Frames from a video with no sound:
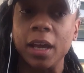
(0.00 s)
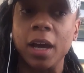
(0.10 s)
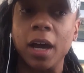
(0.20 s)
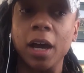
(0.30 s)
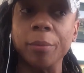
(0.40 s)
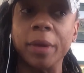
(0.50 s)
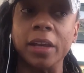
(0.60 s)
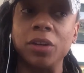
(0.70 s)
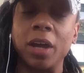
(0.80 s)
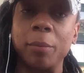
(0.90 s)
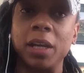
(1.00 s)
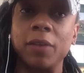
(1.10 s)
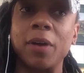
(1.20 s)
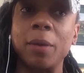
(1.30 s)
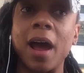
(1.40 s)
Mm-hmm.
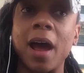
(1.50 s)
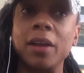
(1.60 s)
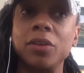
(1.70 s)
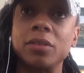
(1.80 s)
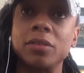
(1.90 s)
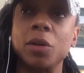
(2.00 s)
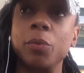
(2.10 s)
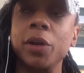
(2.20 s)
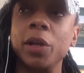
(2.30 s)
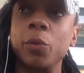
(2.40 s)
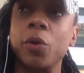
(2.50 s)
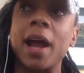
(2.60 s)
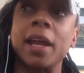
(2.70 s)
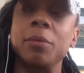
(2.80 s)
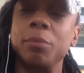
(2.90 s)
If I'm not to the point where
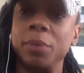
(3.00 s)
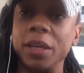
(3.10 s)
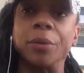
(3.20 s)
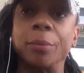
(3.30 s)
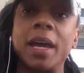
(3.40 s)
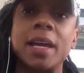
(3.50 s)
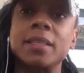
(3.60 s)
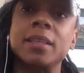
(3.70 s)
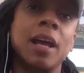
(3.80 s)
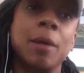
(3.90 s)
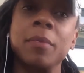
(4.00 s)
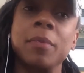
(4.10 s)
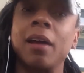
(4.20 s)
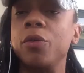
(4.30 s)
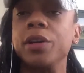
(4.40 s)
I can be the best, and I'm
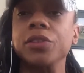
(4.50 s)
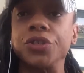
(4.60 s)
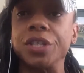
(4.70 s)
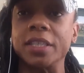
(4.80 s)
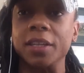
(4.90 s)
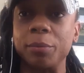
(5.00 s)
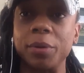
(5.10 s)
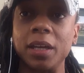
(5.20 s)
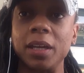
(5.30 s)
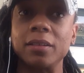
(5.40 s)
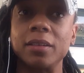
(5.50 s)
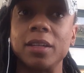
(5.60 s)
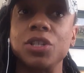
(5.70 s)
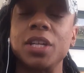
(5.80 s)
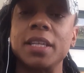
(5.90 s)
not going to just compete
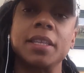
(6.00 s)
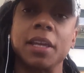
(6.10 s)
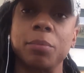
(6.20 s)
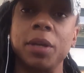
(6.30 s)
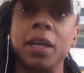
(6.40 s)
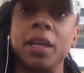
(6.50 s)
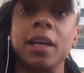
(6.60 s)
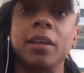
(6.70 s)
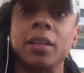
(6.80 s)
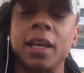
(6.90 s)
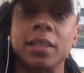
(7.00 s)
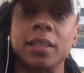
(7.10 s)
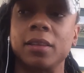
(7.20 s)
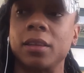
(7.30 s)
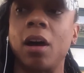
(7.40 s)
just to compete
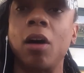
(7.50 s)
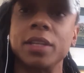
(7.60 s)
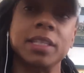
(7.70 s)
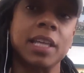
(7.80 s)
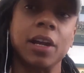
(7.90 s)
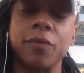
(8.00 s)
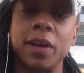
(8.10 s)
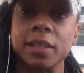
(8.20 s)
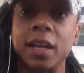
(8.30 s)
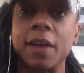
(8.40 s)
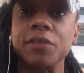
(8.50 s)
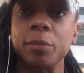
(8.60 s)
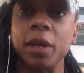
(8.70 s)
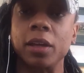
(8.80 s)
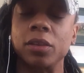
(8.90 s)
at all the sacrifice that I have
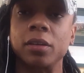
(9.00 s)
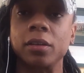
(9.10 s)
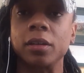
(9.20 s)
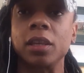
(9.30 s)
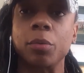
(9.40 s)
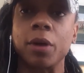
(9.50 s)
to make in the